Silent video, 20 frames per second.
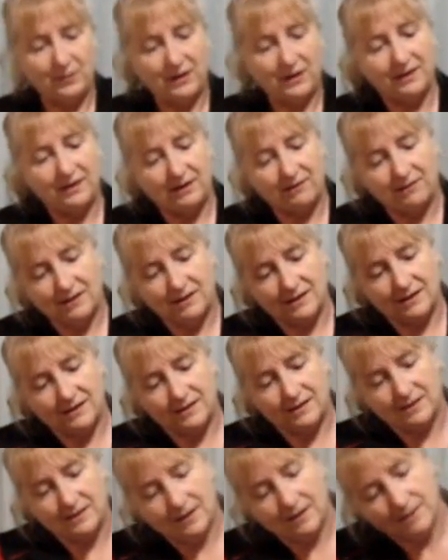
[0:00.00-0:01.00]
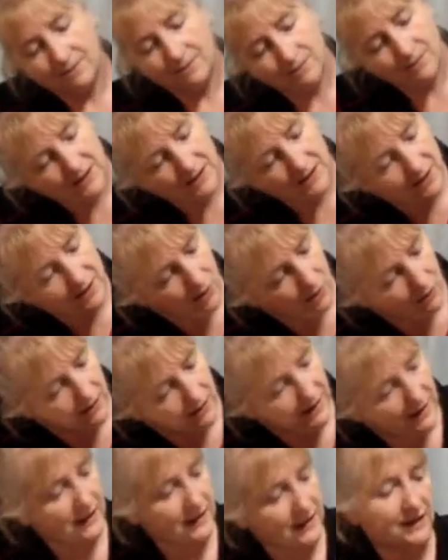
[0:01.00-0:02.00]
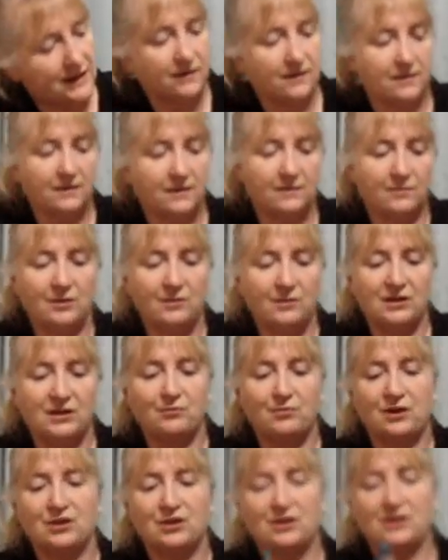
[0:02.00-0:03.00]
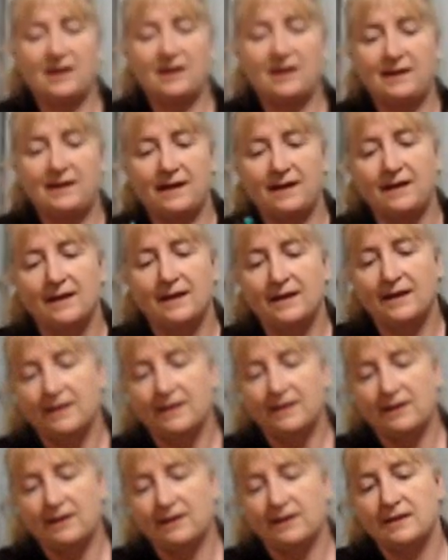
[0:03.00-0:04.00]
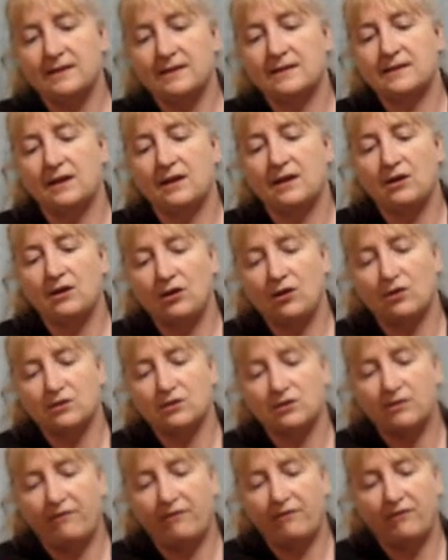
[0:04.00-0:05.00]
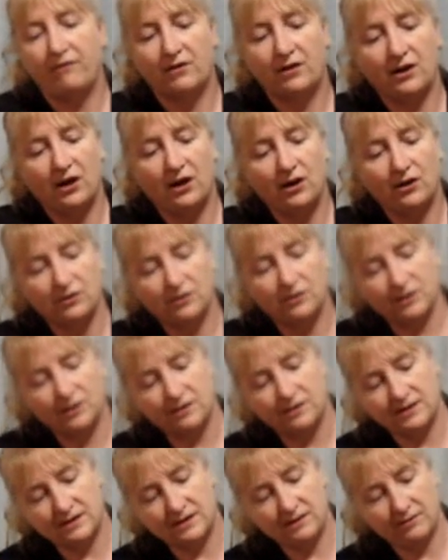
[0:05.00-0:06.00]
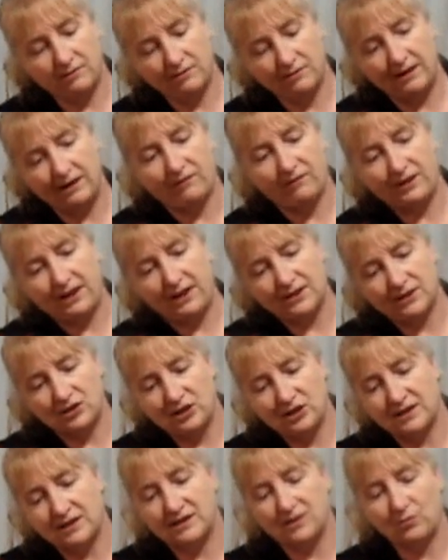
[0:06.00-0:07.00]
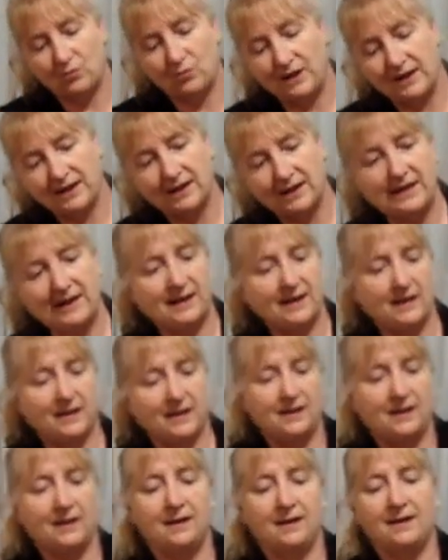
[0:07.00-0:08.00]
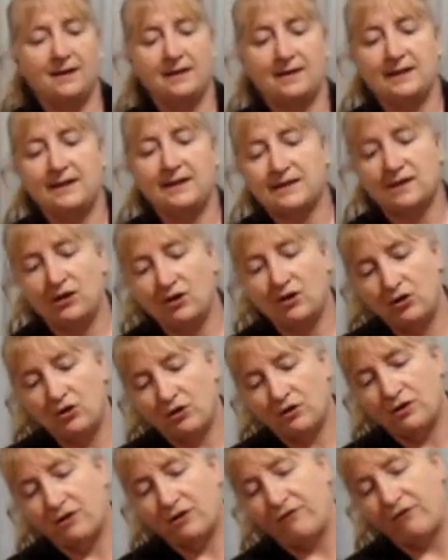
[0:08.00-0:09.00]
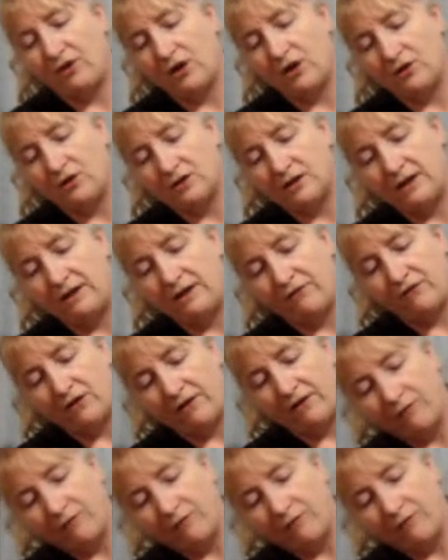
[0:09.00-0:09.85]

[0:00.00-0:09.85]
but there is this whole leg is pretty much brushed out now there is a lot of coat still left that's just the one leg there's a lot of coat left.